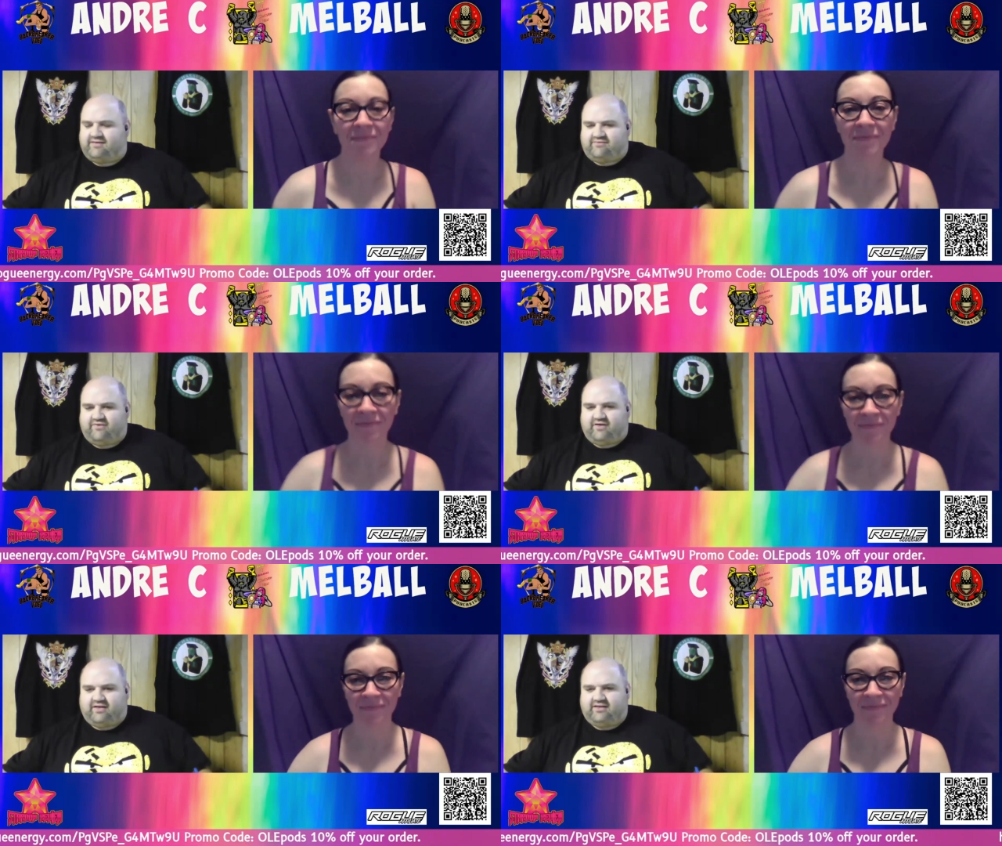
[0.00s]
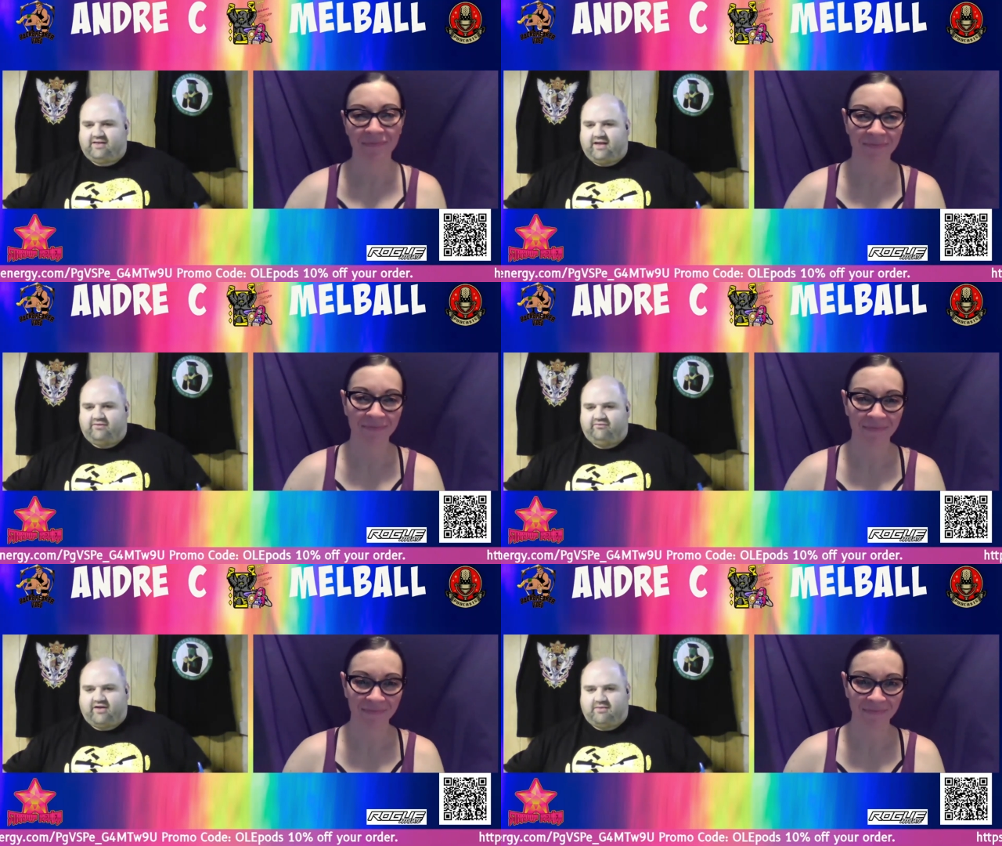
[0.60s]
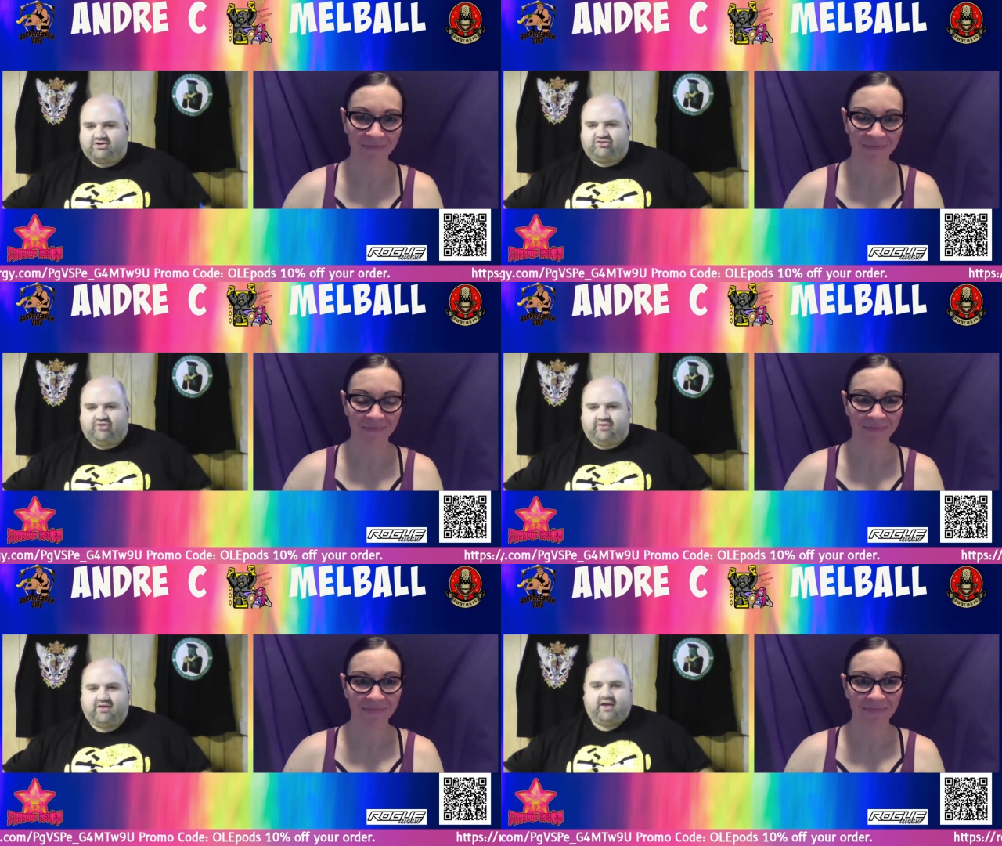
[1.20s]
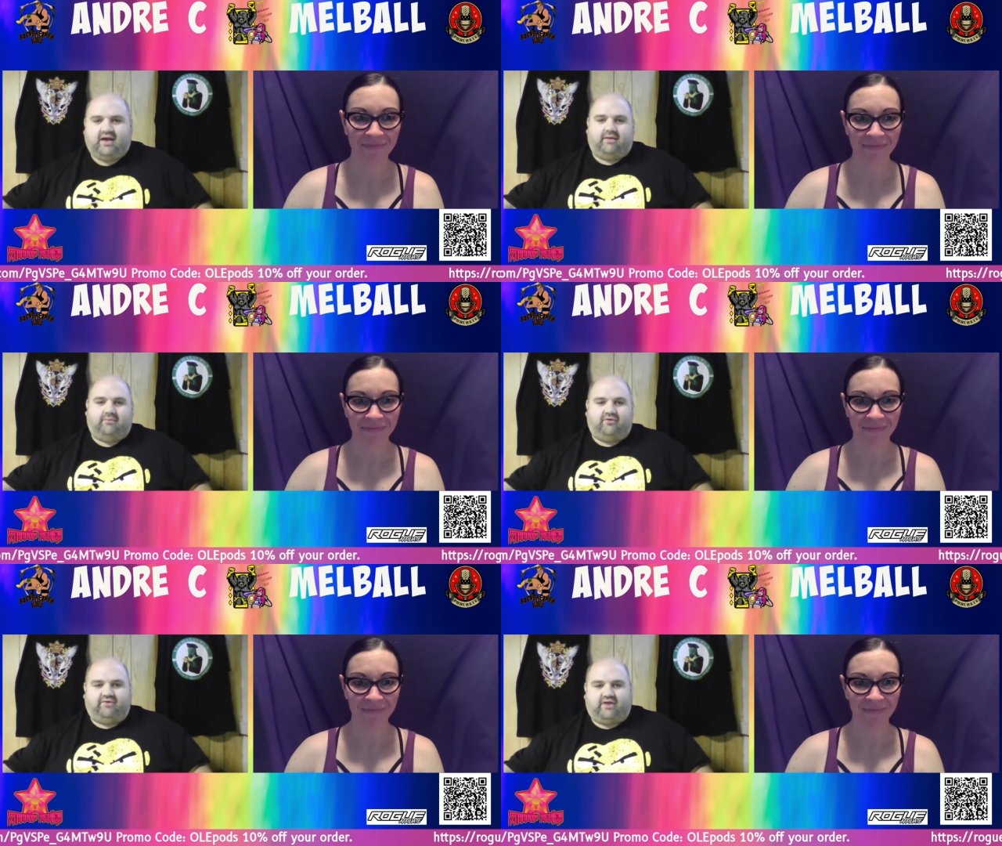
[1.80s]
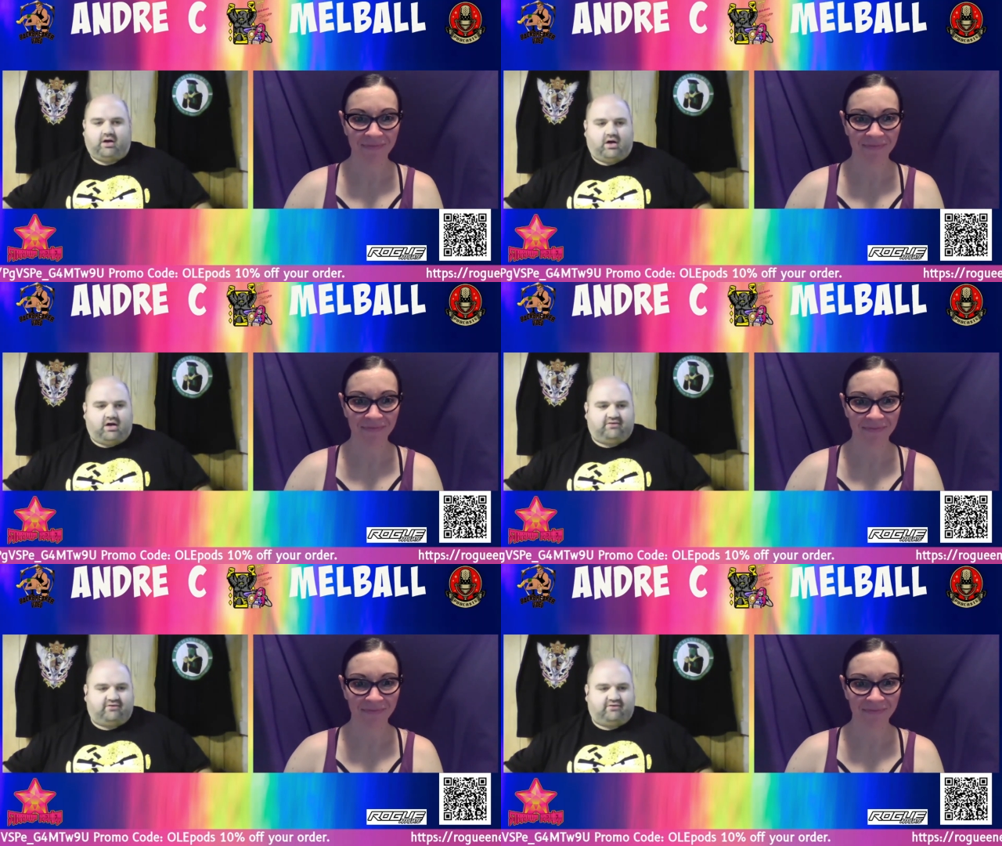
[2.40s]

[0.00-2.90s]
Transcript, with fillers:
Speaker 1: he's very he, I very much enjoy this, Moving on